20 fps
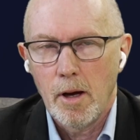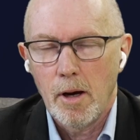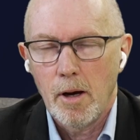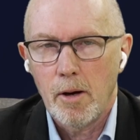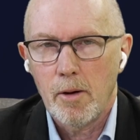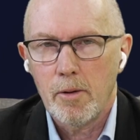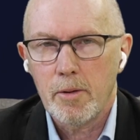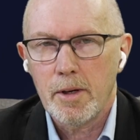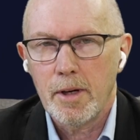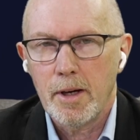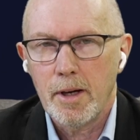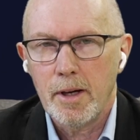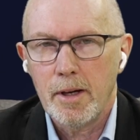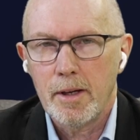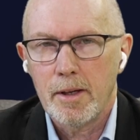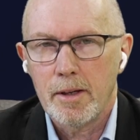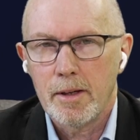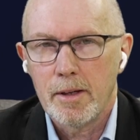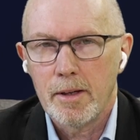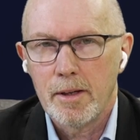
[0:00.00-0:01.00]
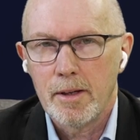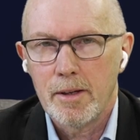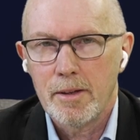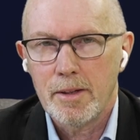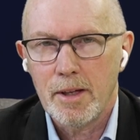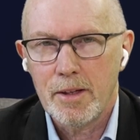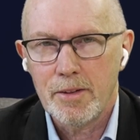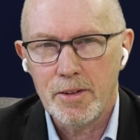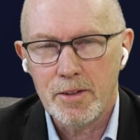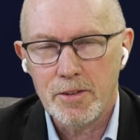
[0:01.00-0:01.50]
Okay,
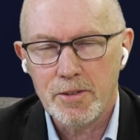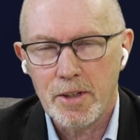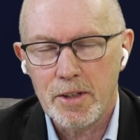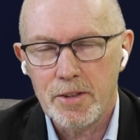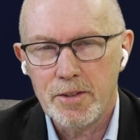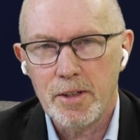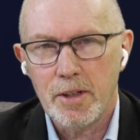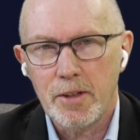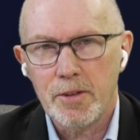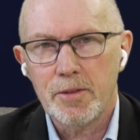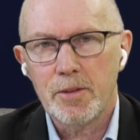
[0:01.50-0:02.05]
that's interesting.